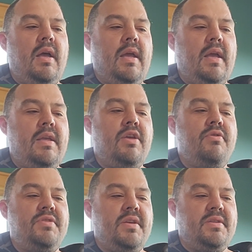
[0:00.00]
it
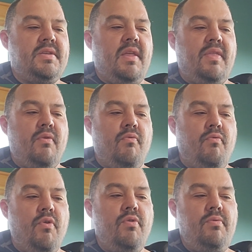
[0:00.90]
uses the
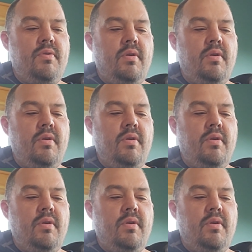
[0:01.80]
root